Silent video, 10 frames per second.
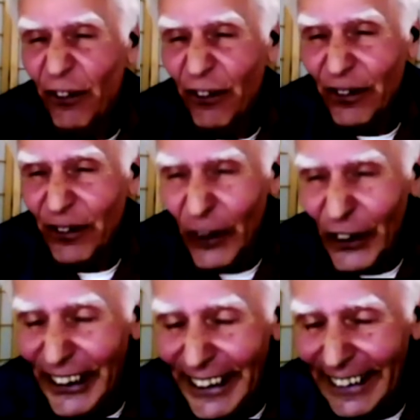
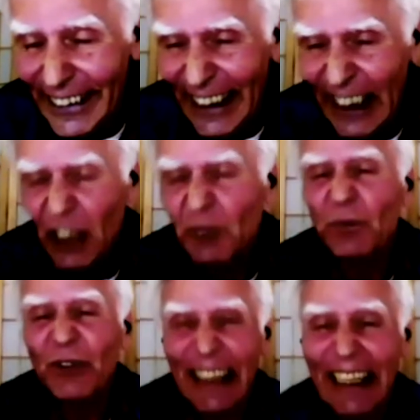for their
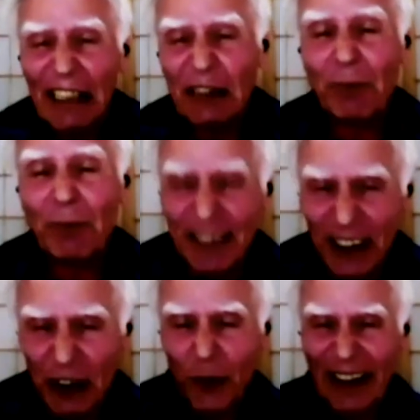team, as it
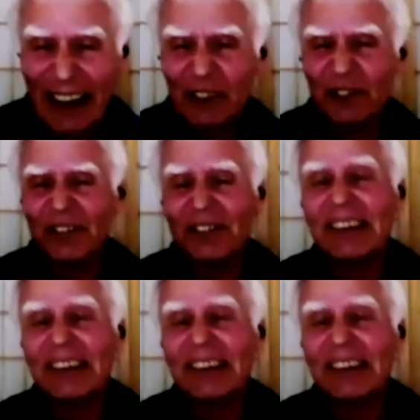were. Mm.